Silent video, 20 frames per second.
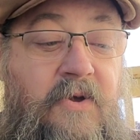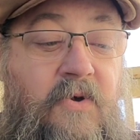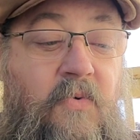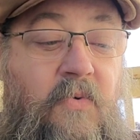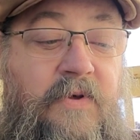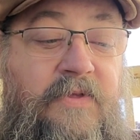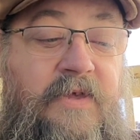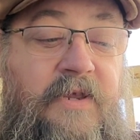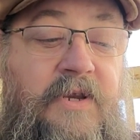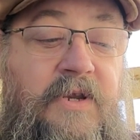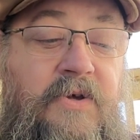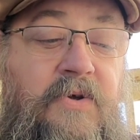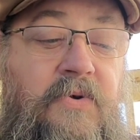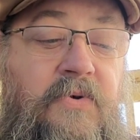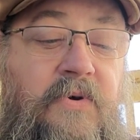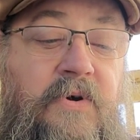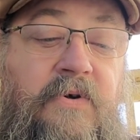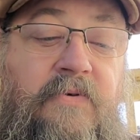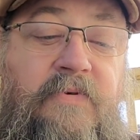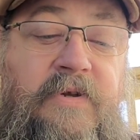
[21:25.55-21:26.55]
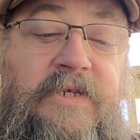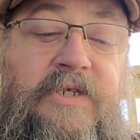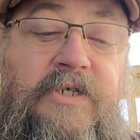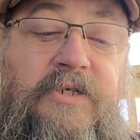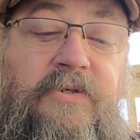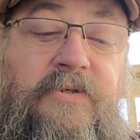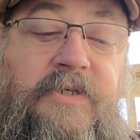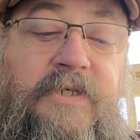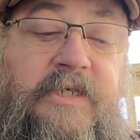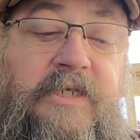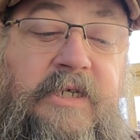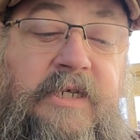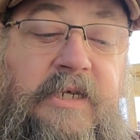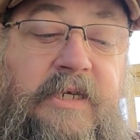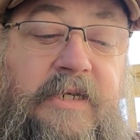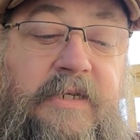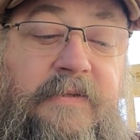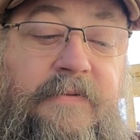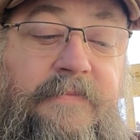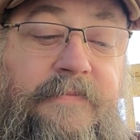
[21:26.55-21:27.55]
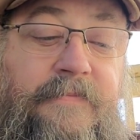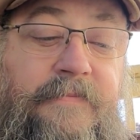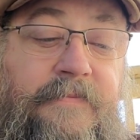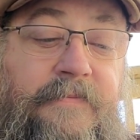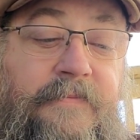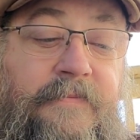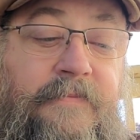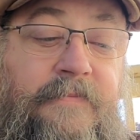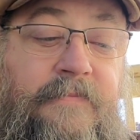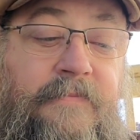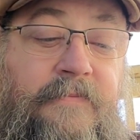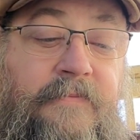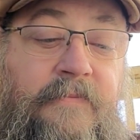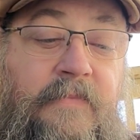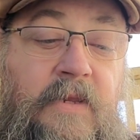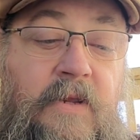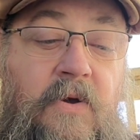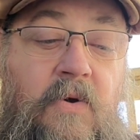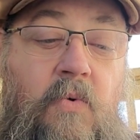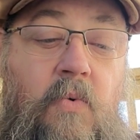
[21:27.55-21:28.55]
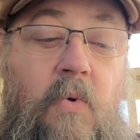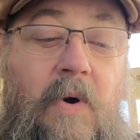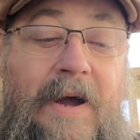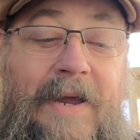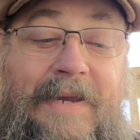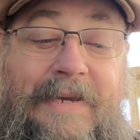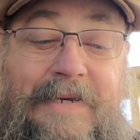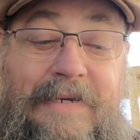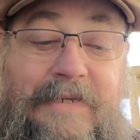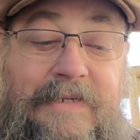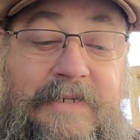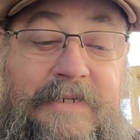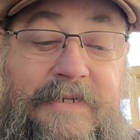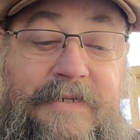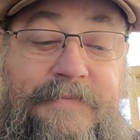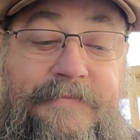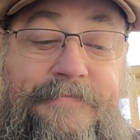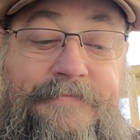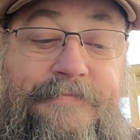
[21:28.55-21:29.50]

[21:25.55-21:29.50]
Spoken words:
with a new original sin, whiteness,